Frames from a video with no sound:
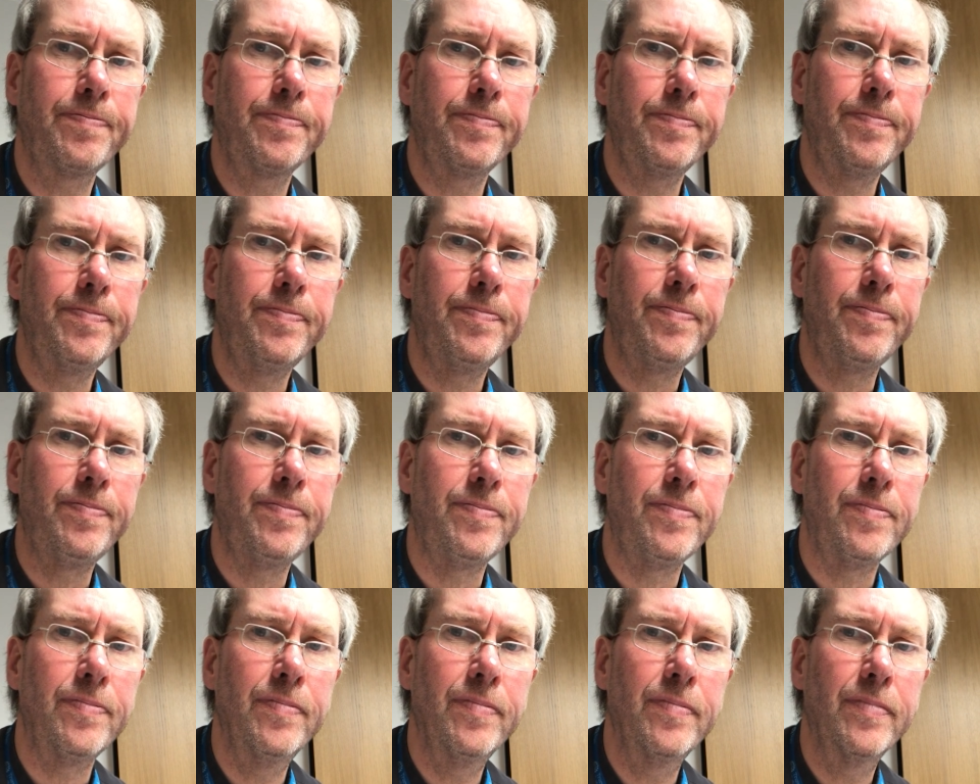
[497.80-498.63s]

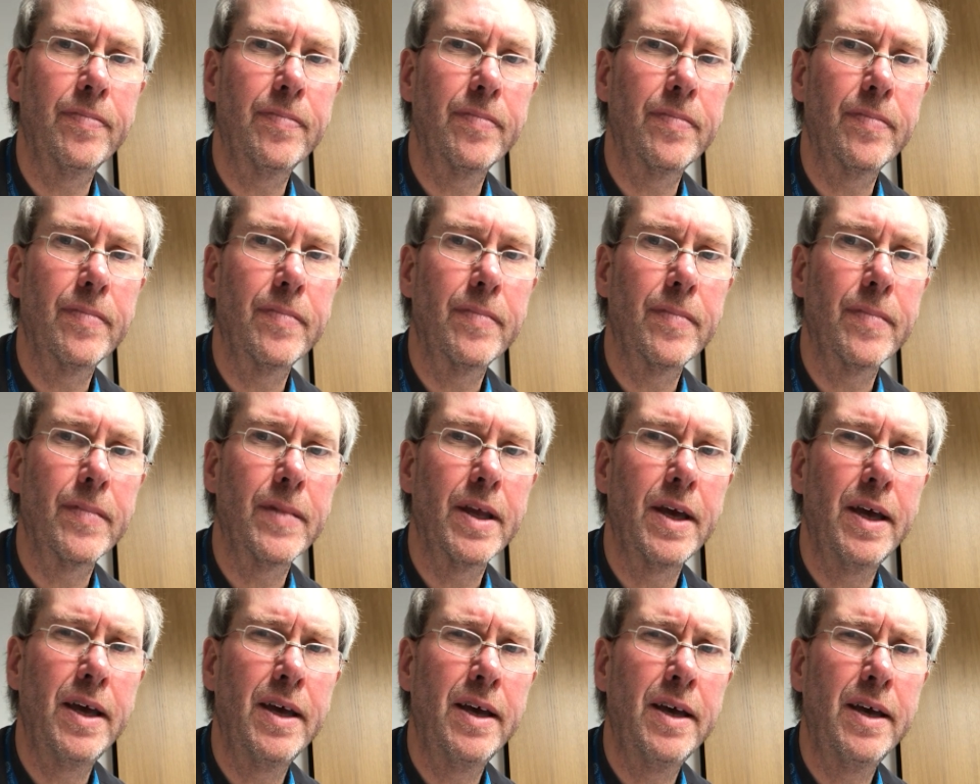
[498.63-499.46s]

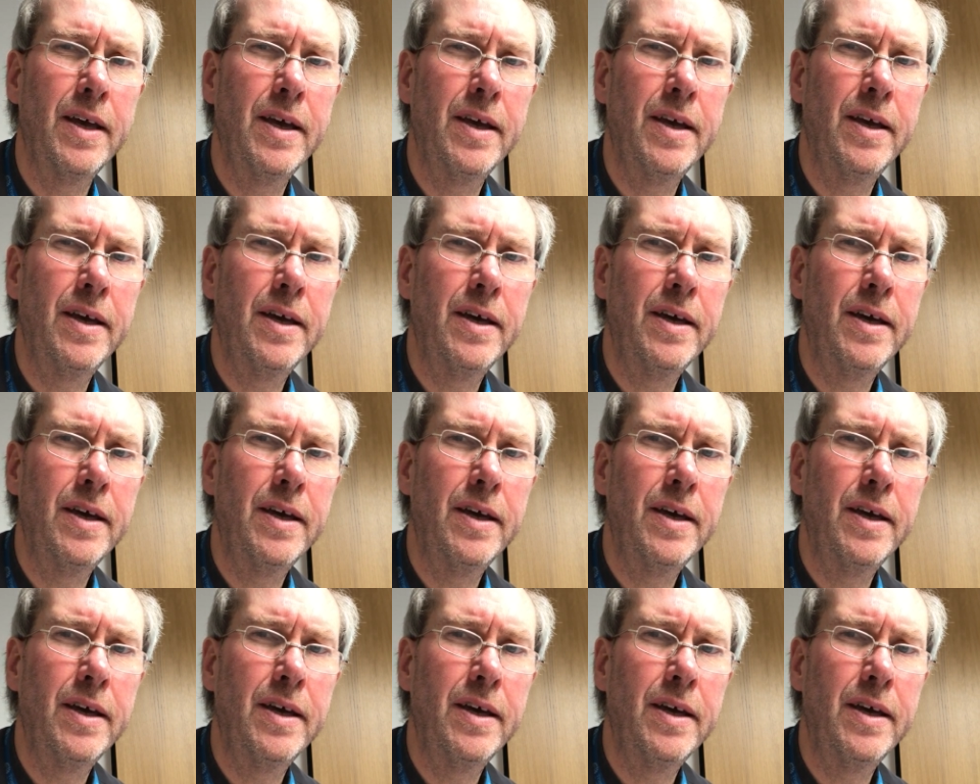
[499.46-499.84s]
Nobody speaks.